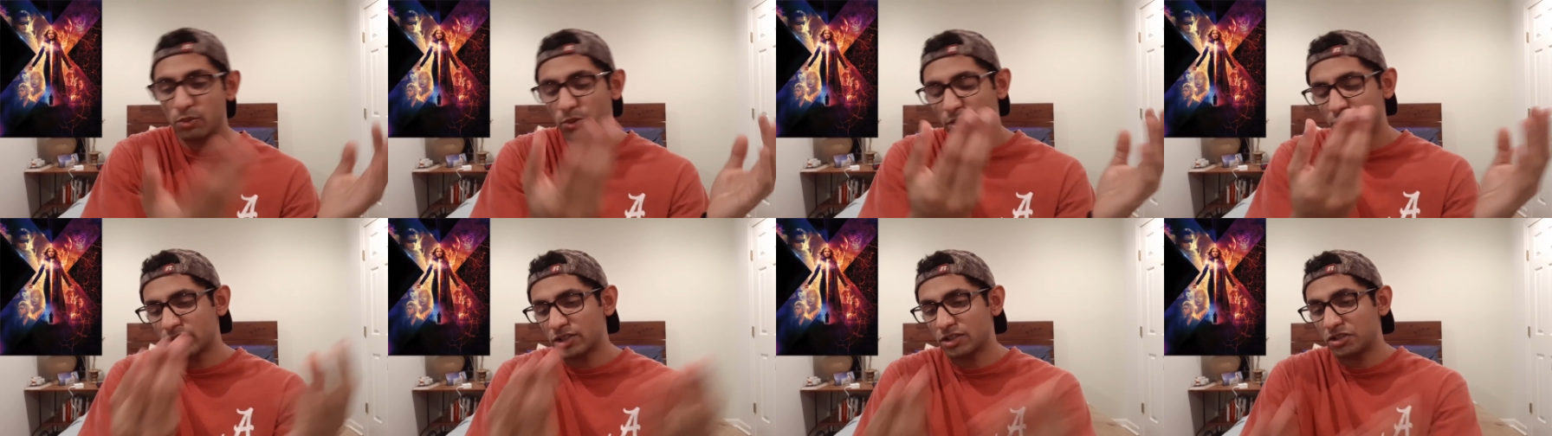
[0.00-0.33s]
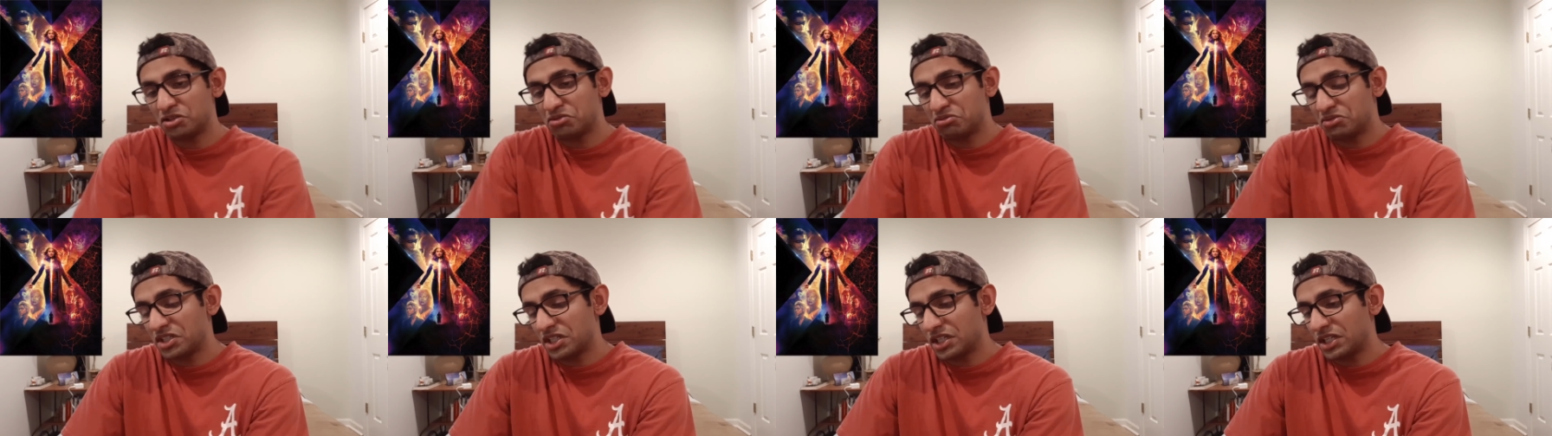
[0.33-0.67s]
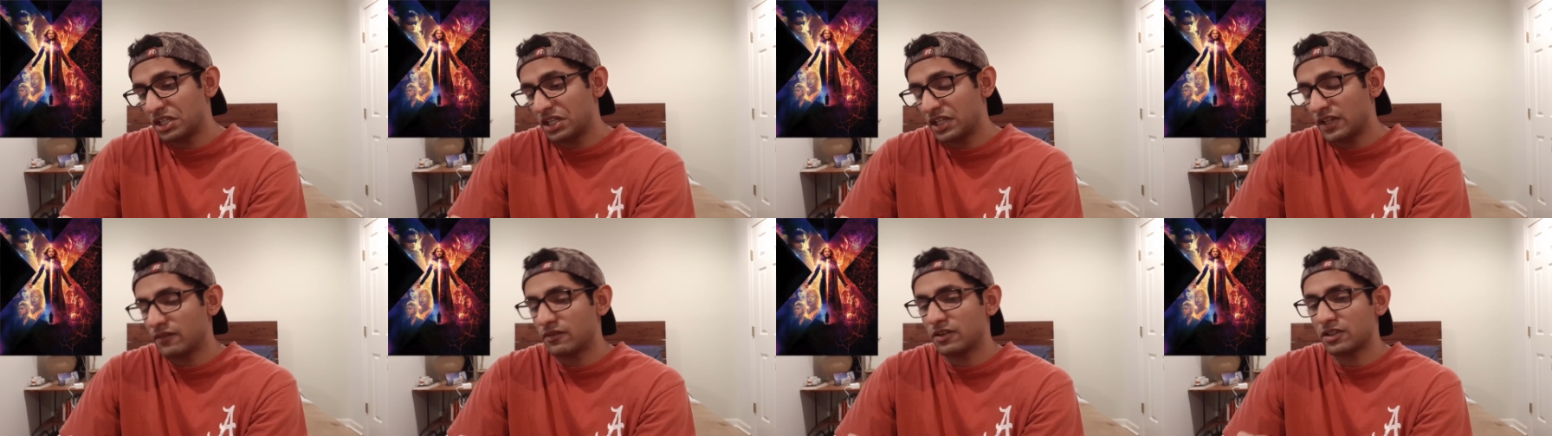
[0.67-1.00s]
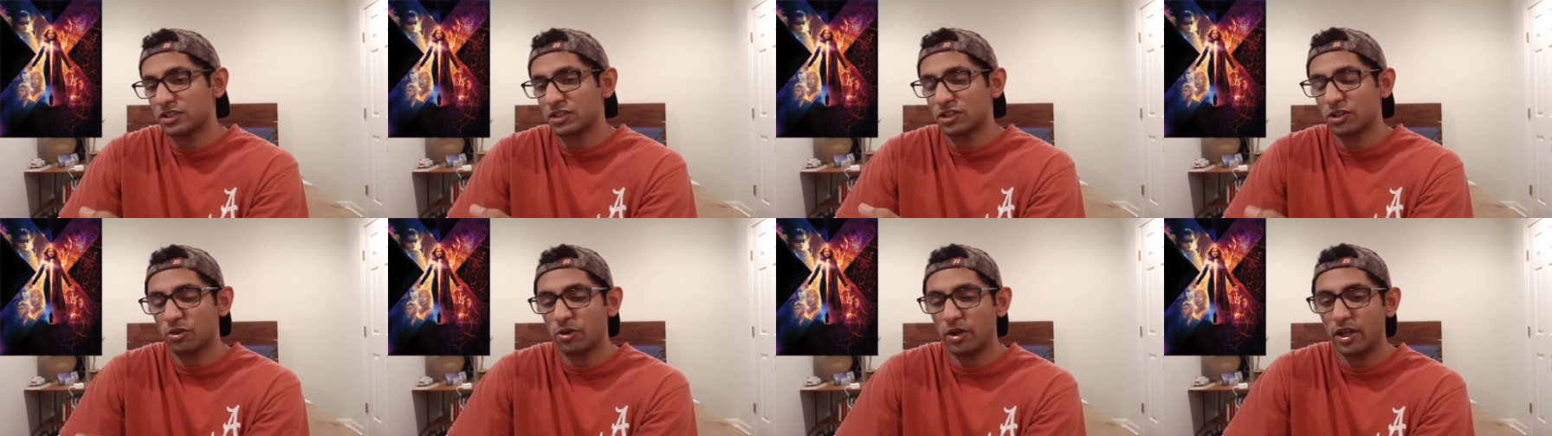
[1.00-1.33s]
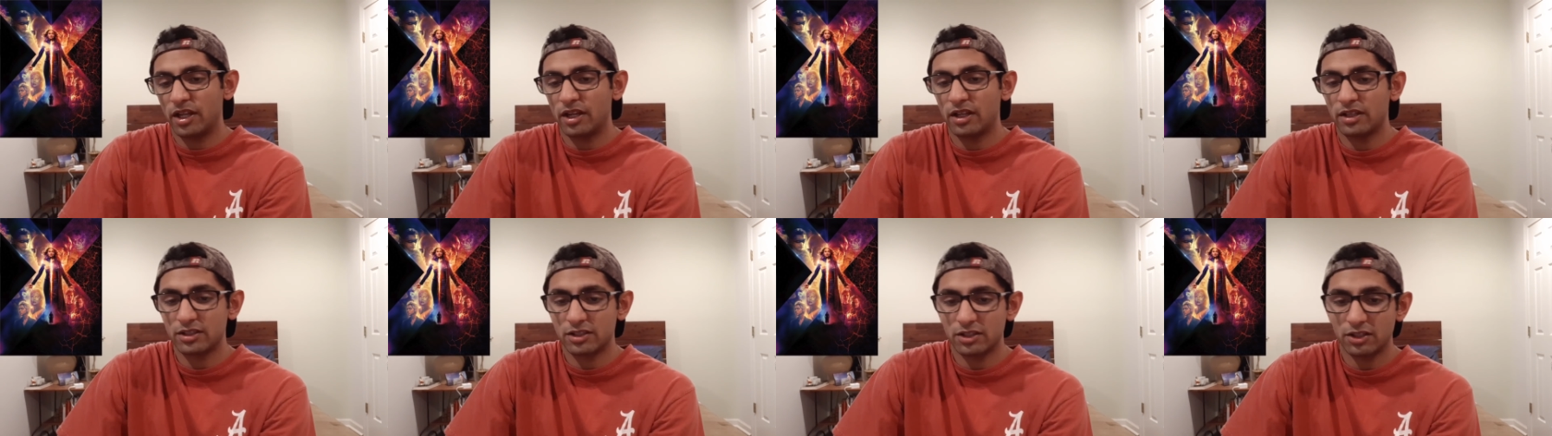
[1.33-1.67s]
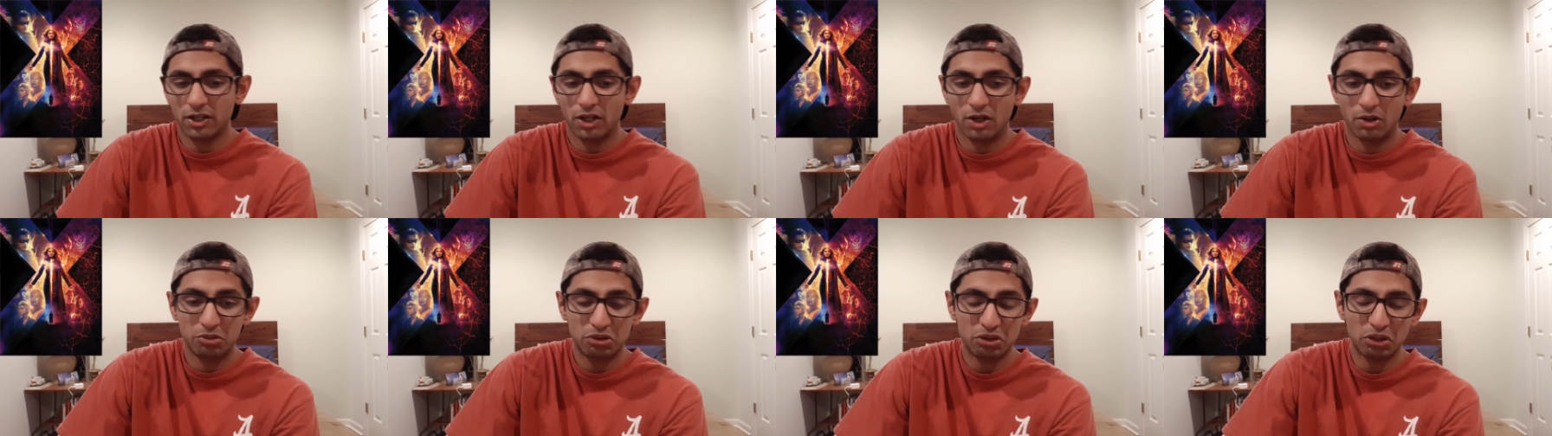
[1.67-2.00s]
which you didn't give us the greatest, you
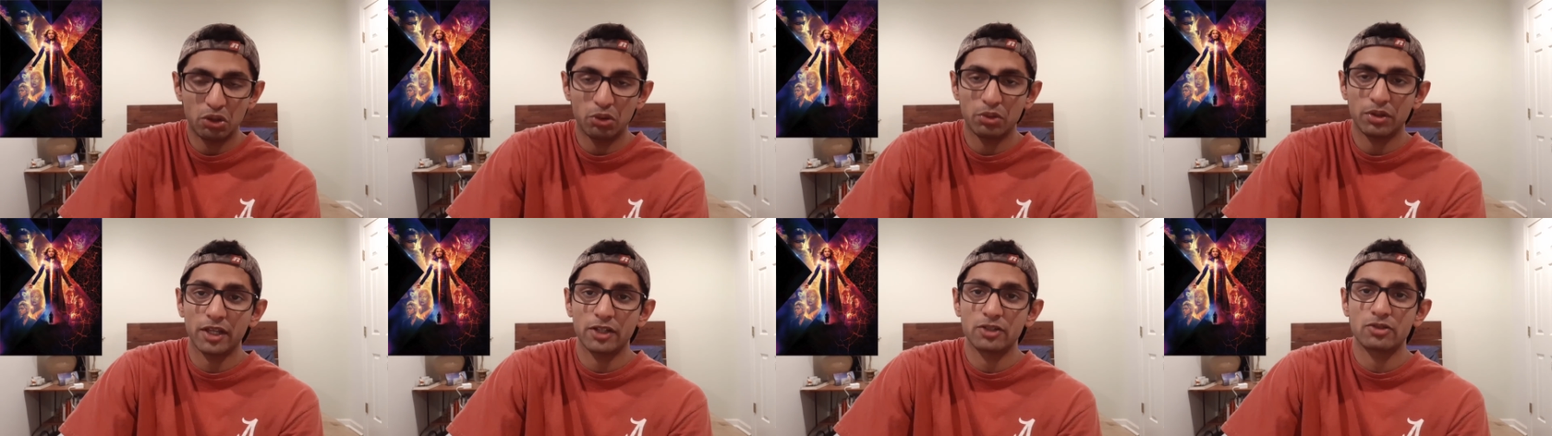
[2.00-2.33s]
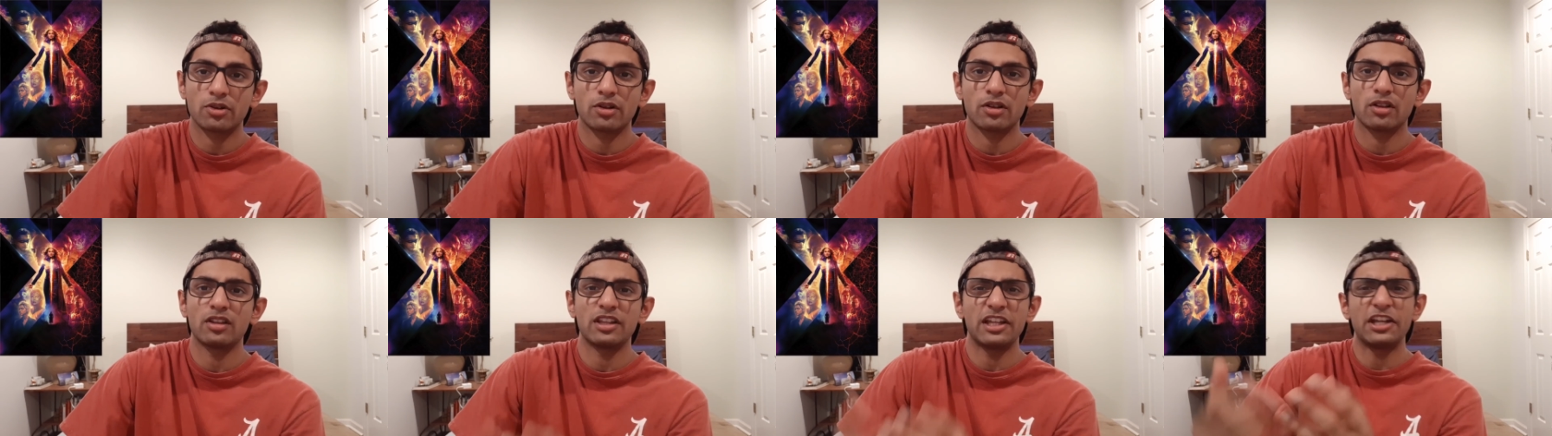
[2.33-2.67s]
know, it's okay trailer.